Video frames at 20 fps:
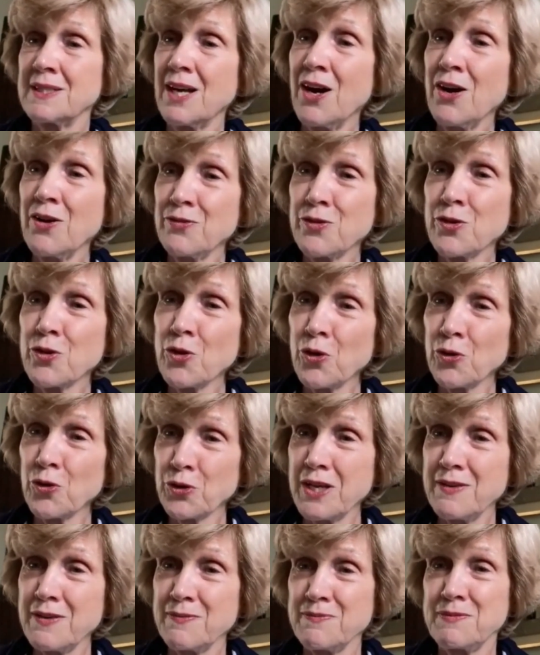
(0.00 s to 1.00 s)
overall
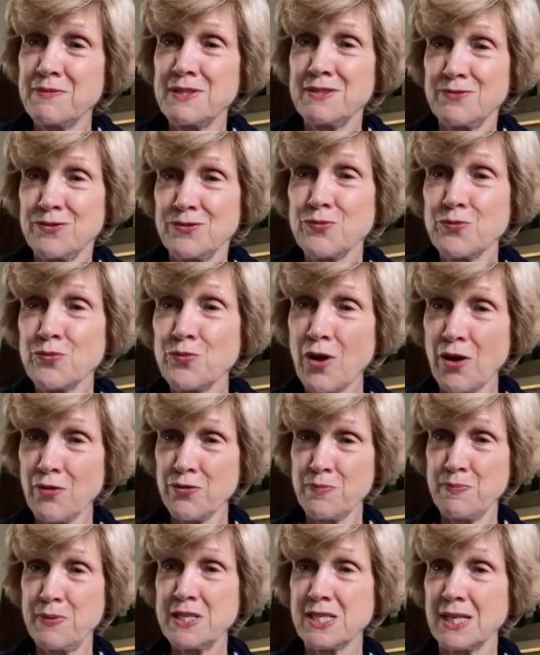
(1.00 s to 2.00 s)
keep
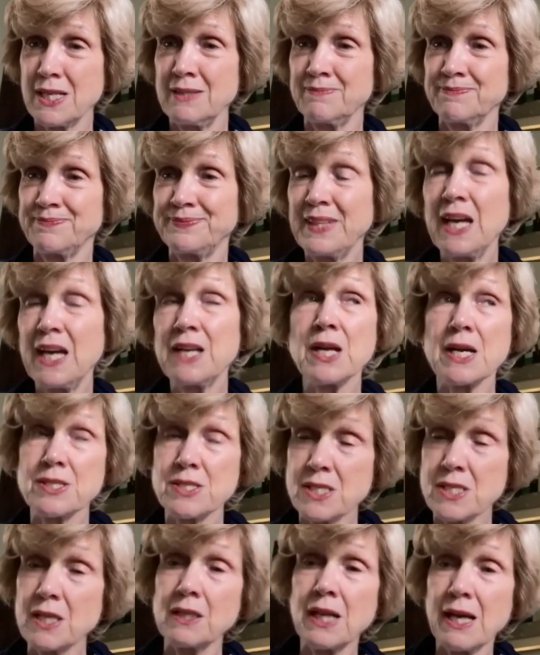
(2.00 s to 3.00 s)
rather busy. And I
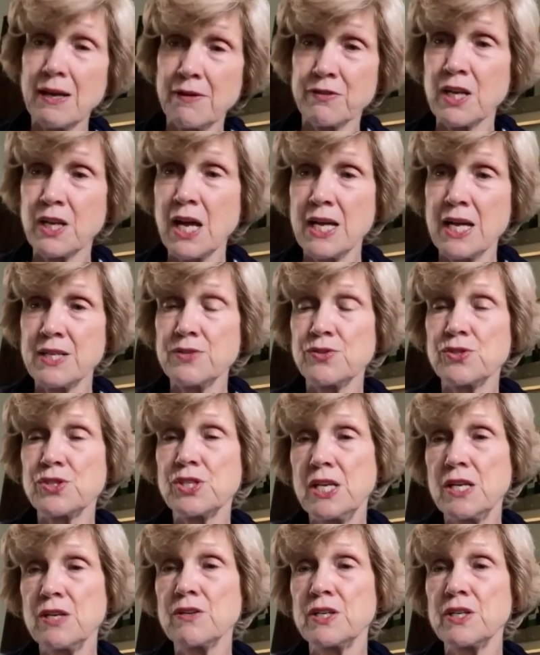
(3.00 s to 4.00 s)
still have clients
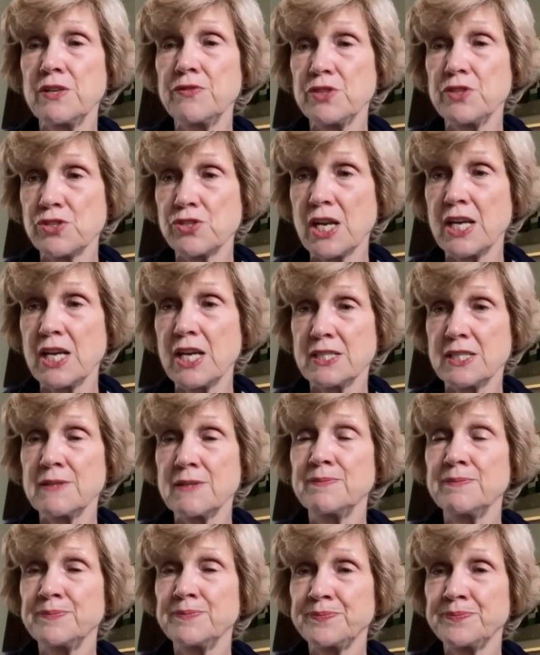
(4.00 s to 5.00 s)
here and in the States.